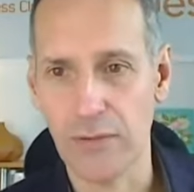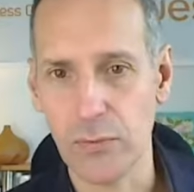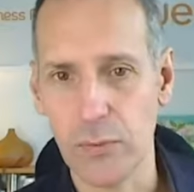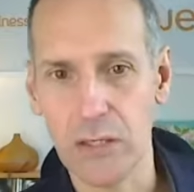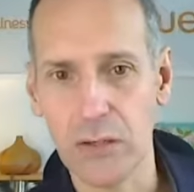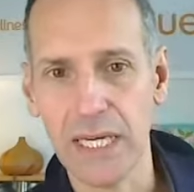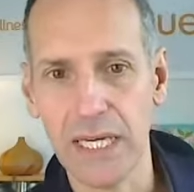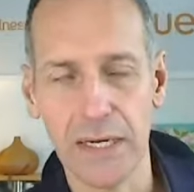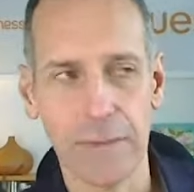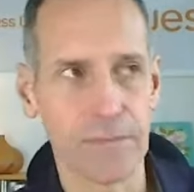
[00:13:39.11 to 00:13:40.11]
as we're
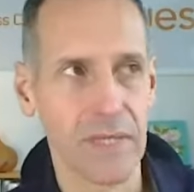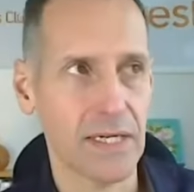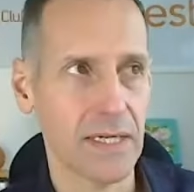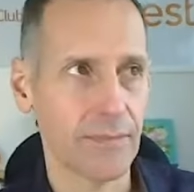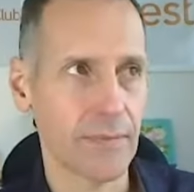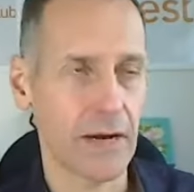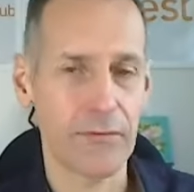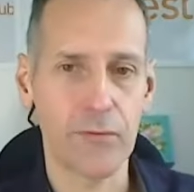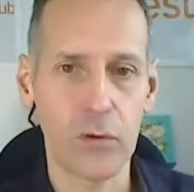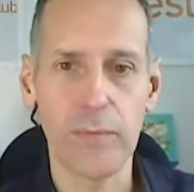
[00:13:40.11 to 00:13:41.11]
looking at a
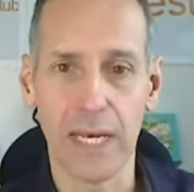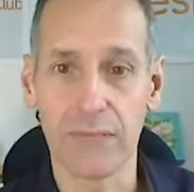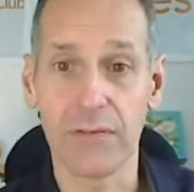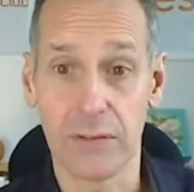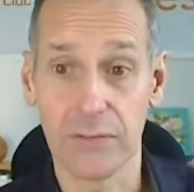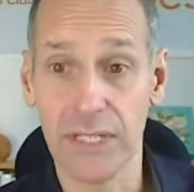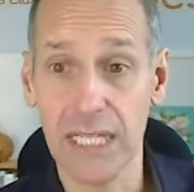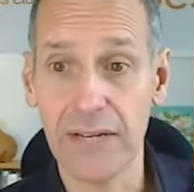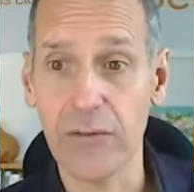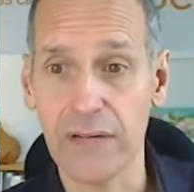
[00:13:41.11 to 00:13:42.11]
formula for
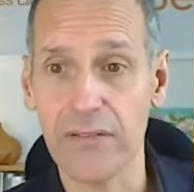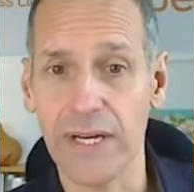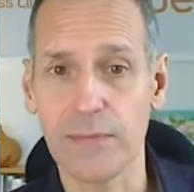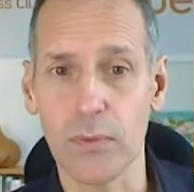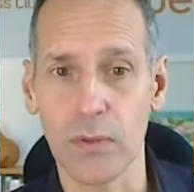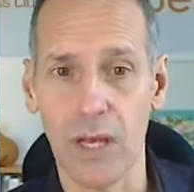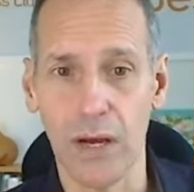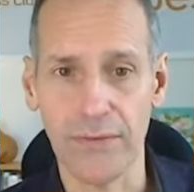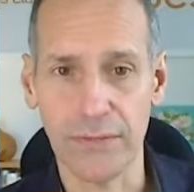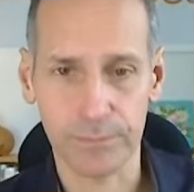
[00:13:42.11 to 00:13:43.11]
delivering Facebook
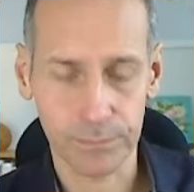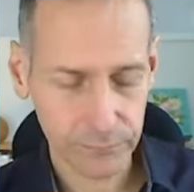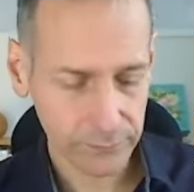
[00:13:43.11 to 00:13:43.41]
Lives,